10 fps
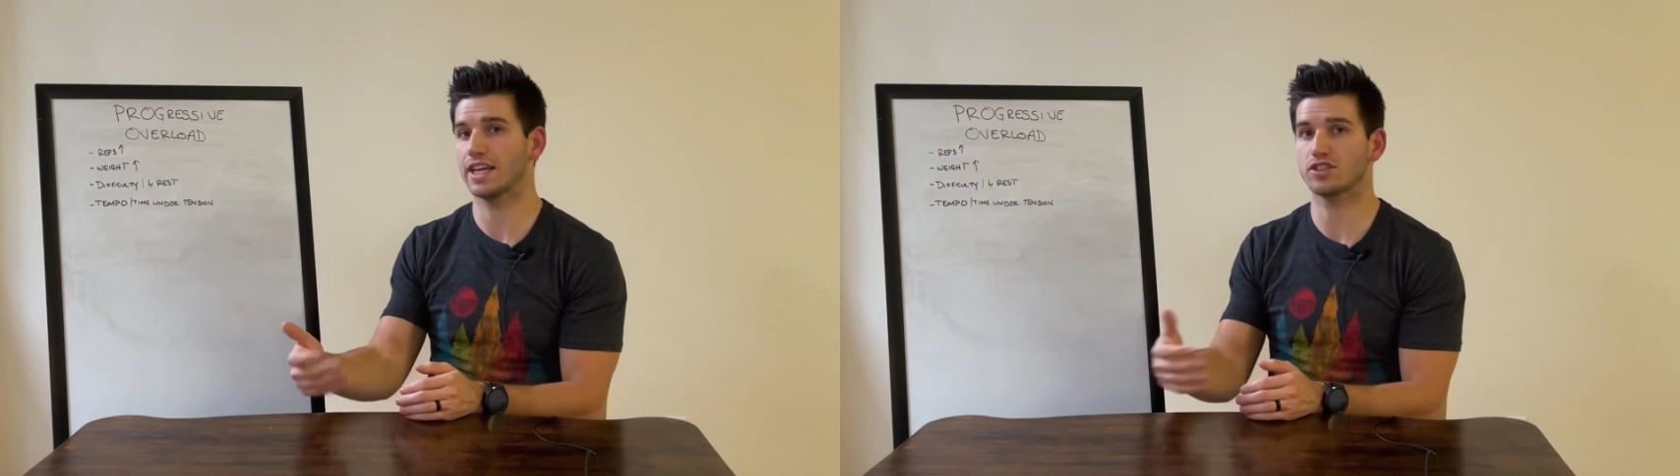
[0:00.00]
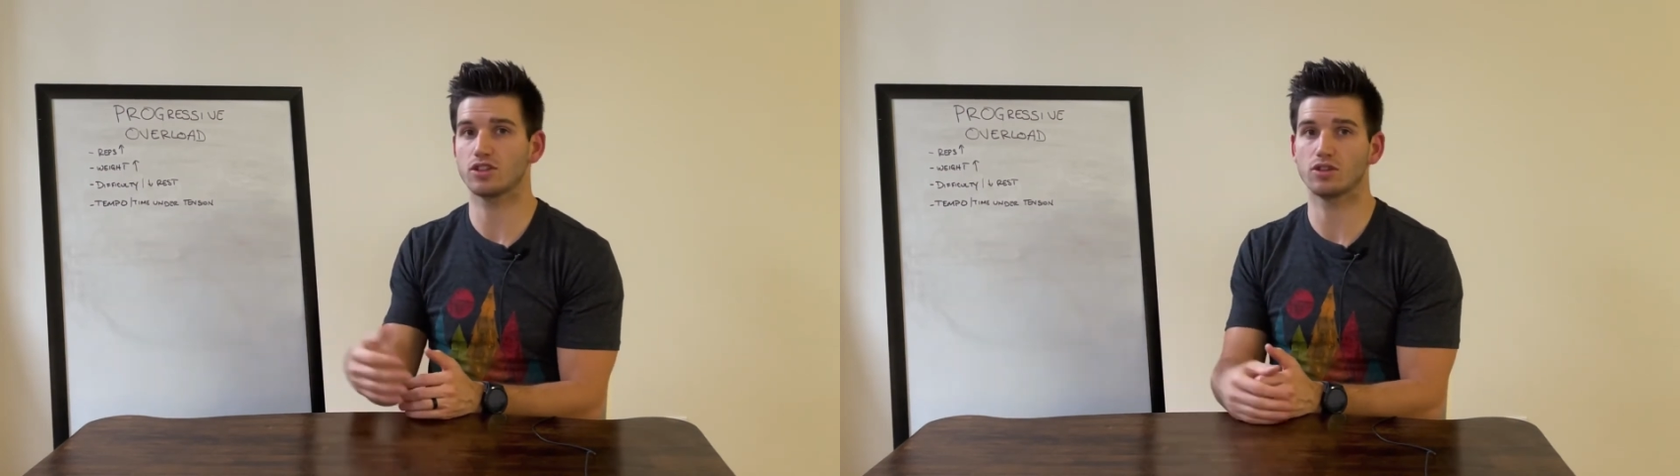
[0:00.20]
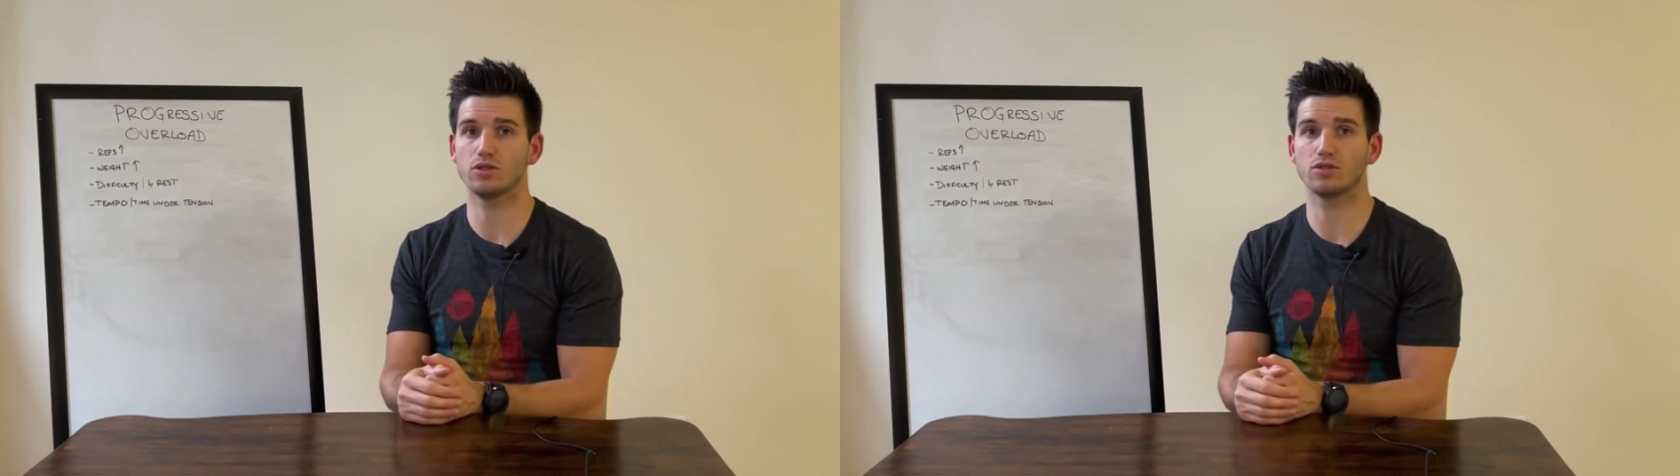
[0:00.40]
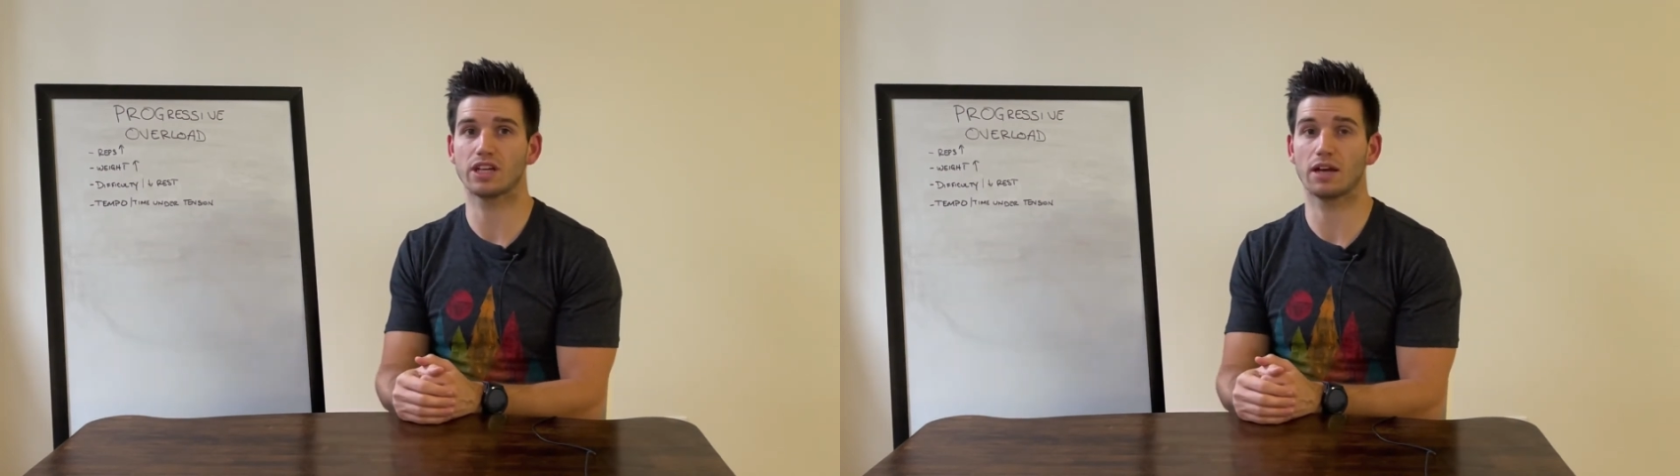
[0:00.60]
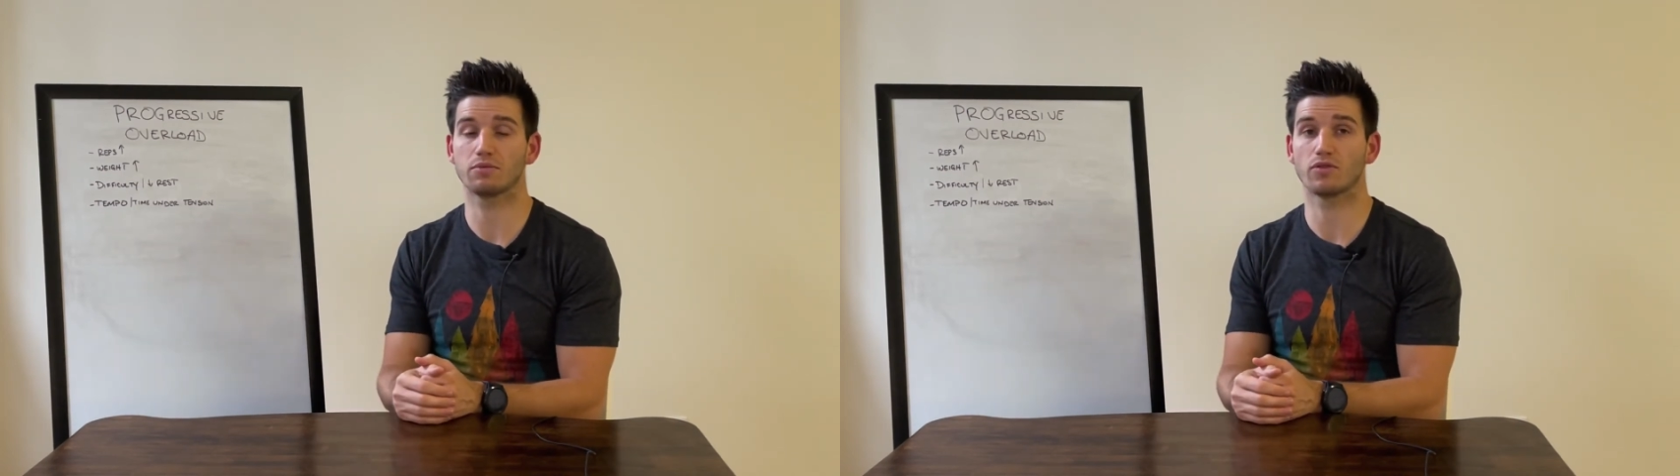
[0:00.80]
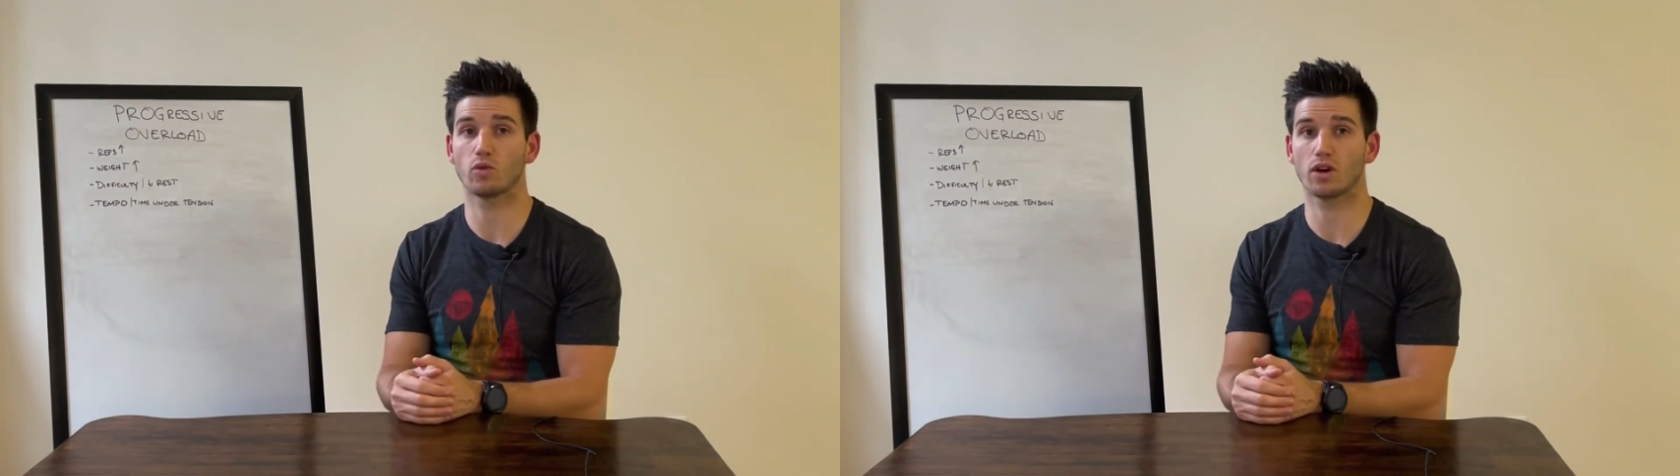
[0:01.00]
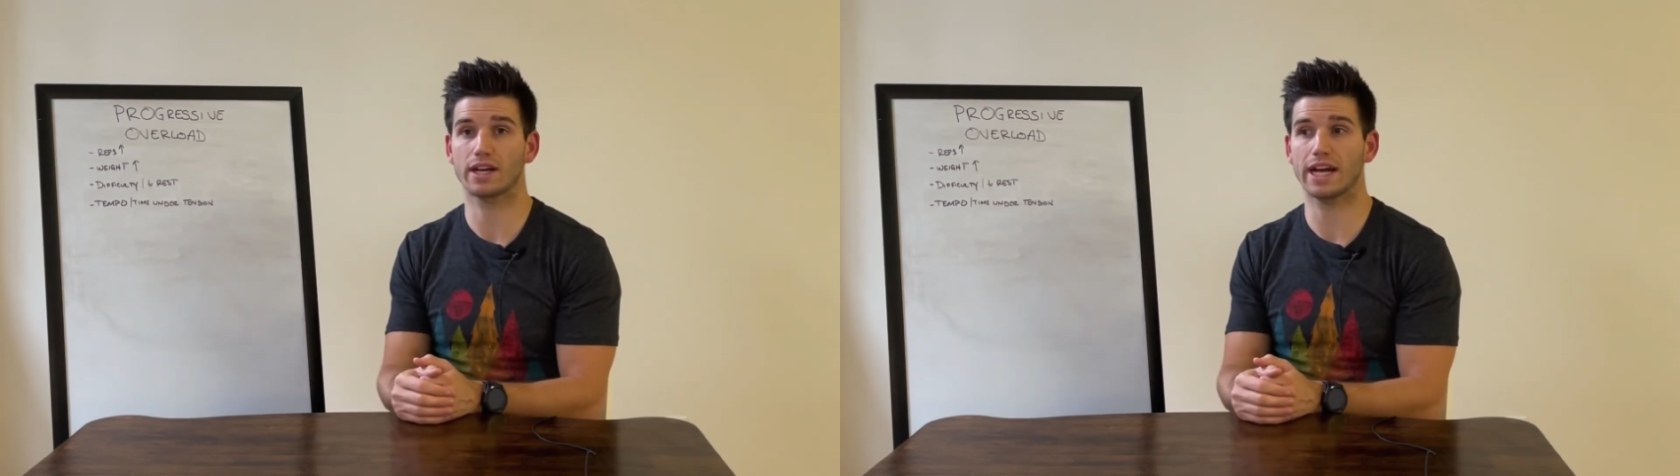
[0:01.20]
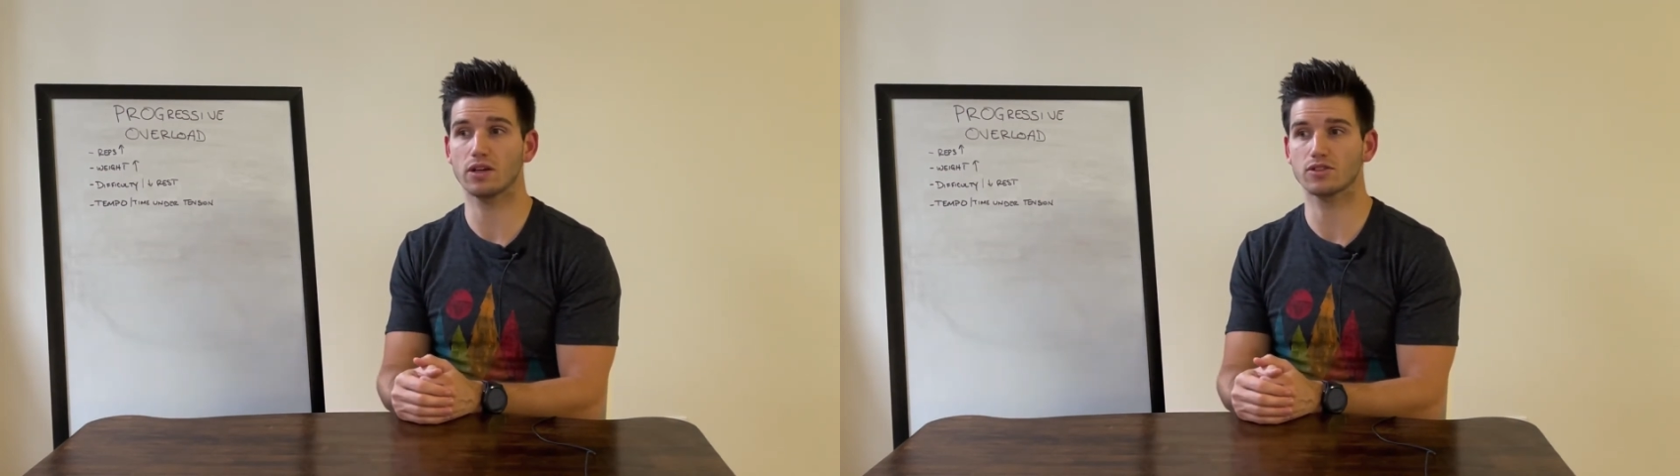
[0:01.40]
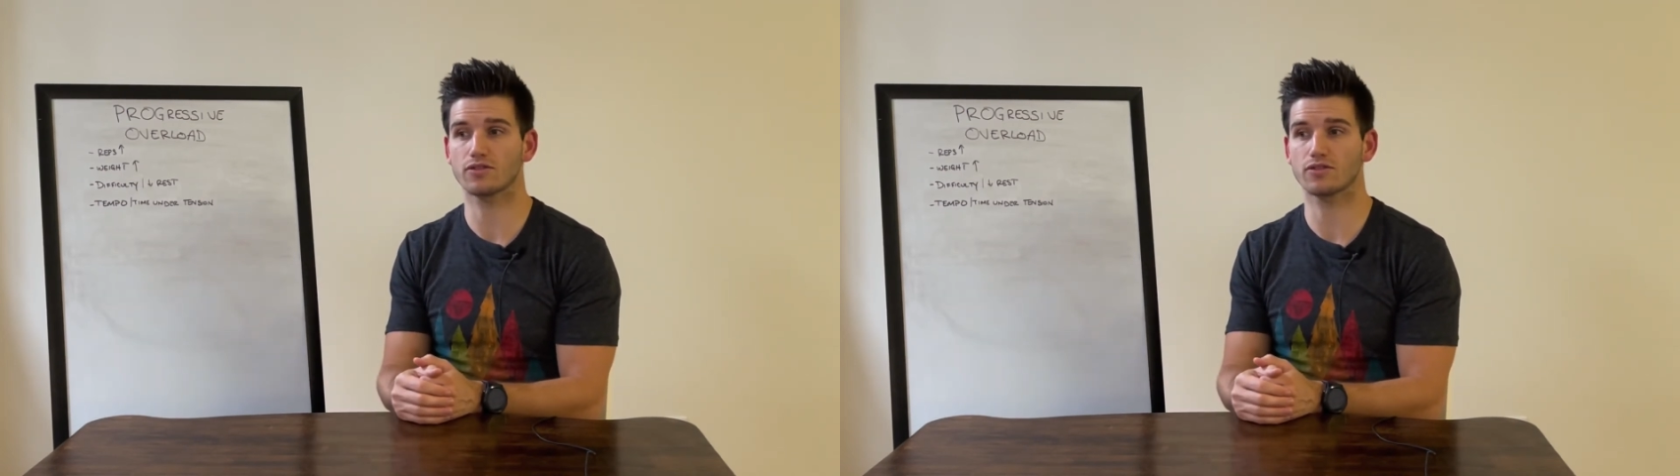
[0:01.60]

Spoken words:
S2 type of workouts,